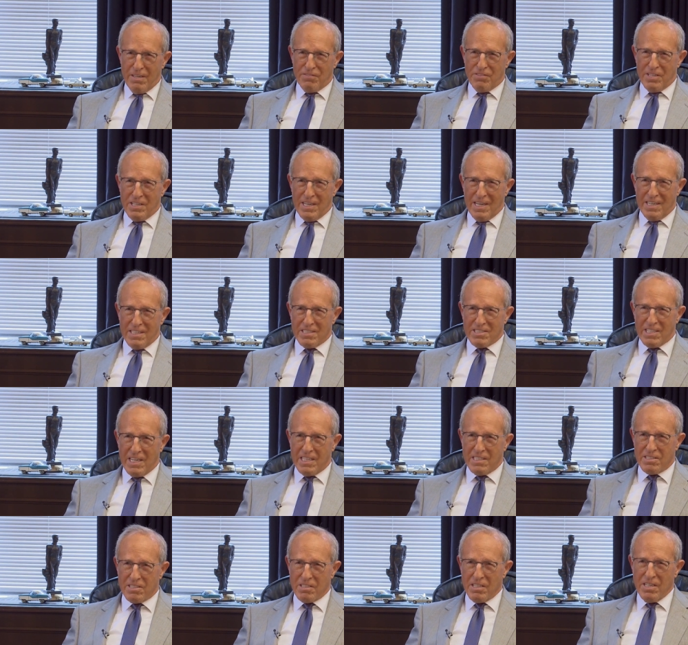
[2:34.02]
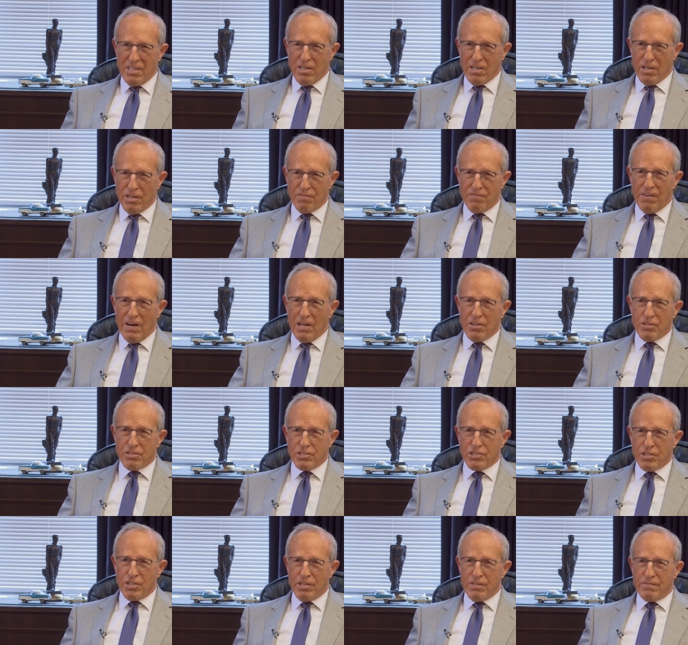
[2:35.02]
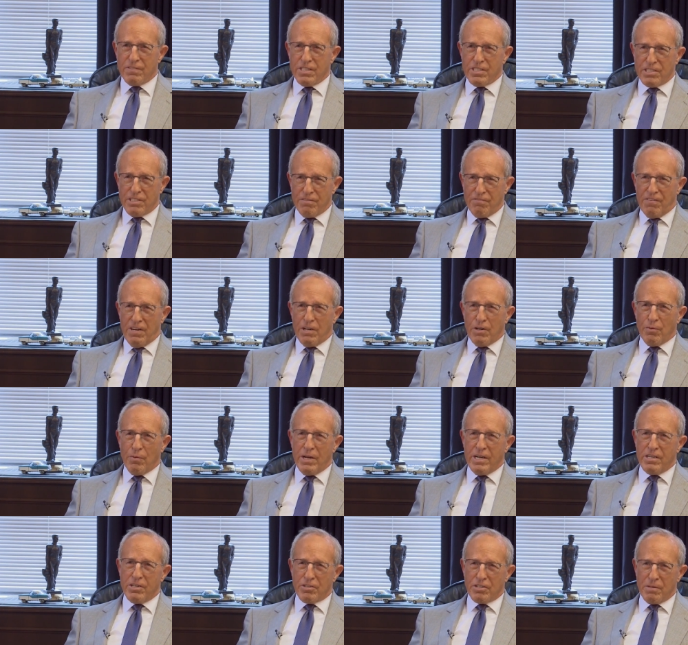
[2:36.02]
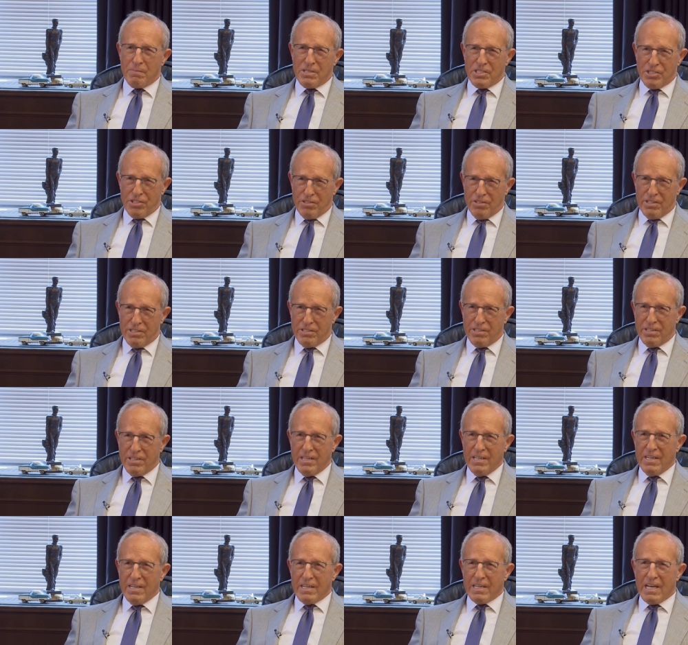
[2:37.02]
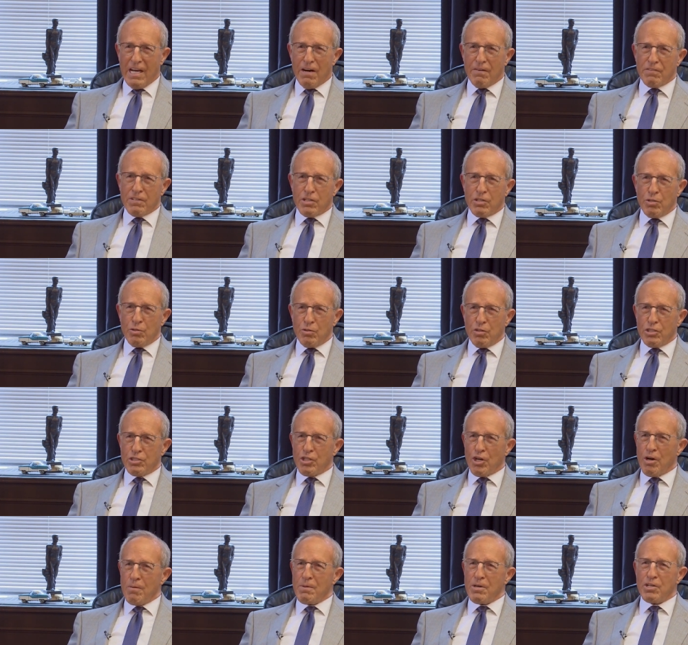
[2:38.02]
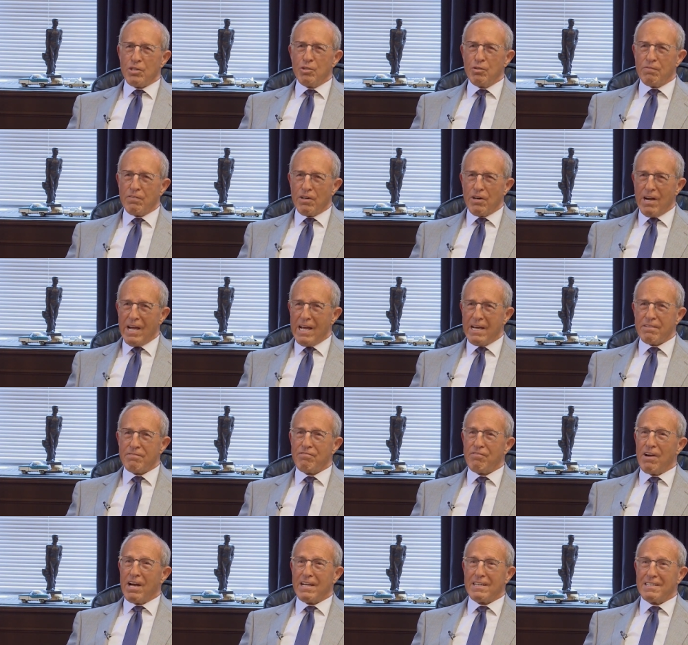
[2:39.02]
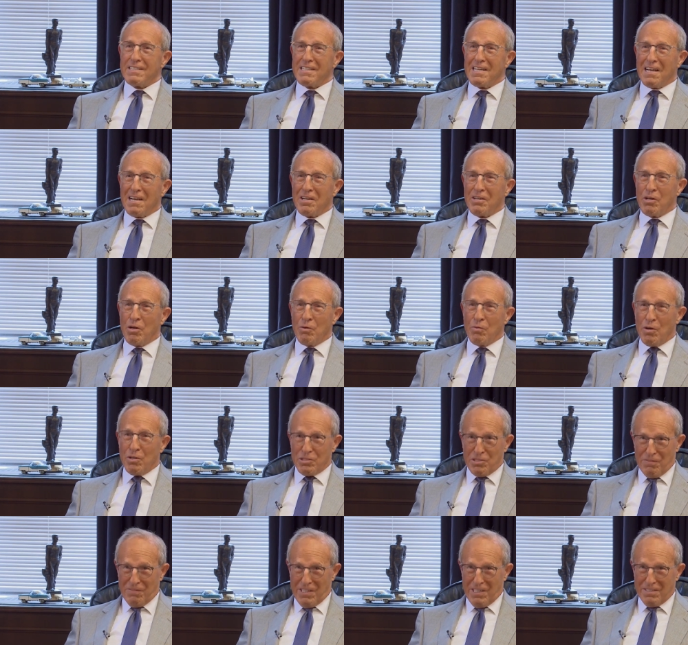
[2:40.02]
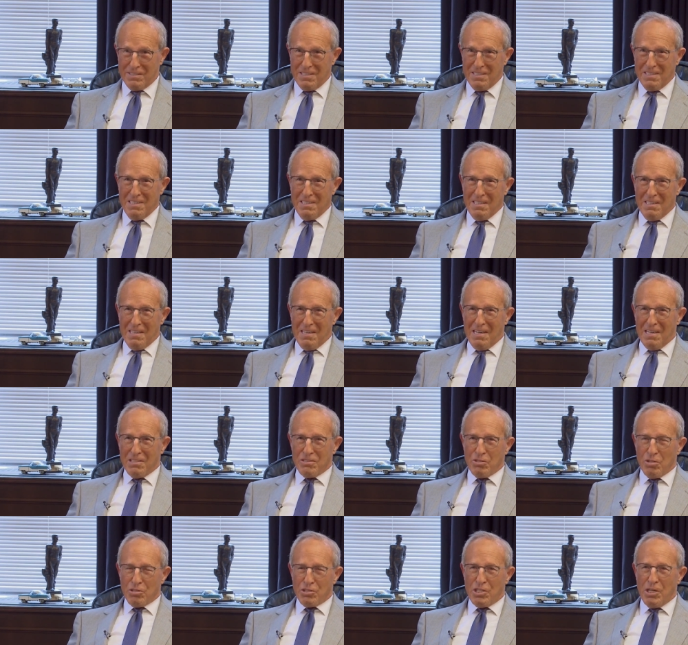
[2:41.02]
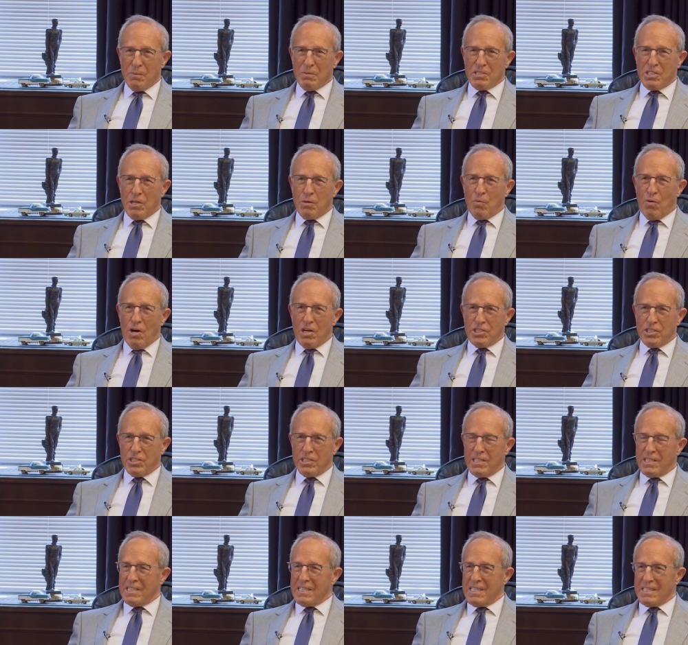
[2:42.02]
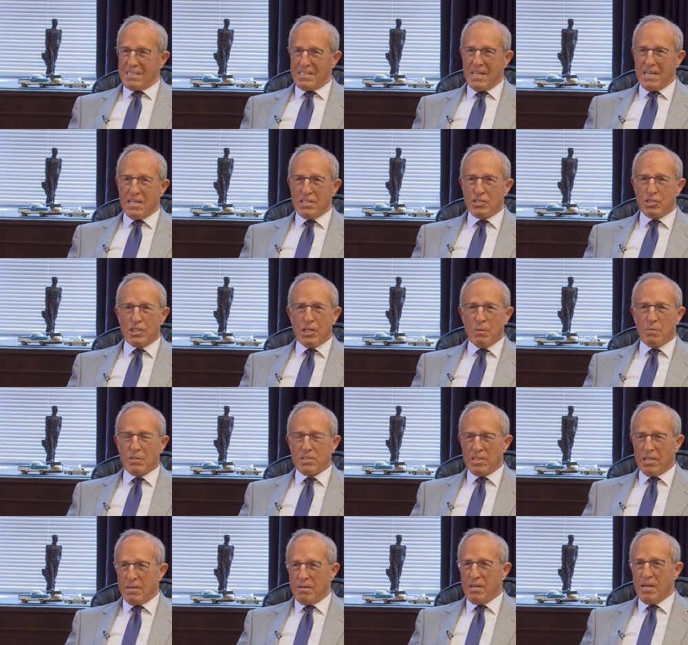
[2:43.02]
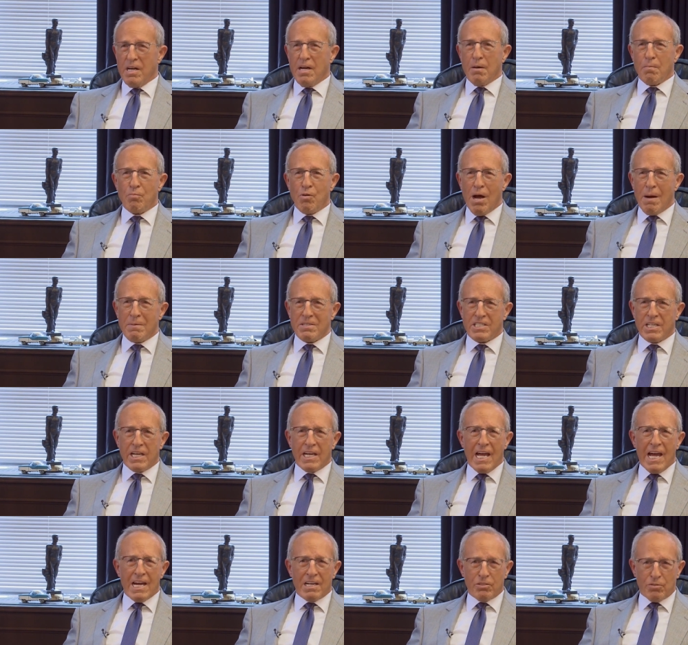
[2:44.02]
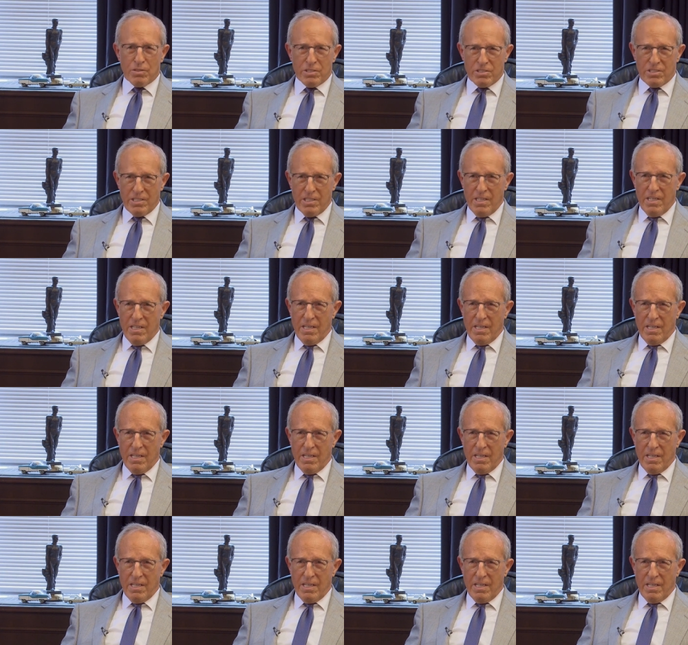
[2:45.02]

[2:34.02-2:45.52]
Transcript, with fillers: of the United States. Her father served as the Federal Radio Commissioner under Calvin Coolidge, Herbert Hoover, and Franklin Delano Roosevelt. And so she was in Washington, D.C., and she was a promising actress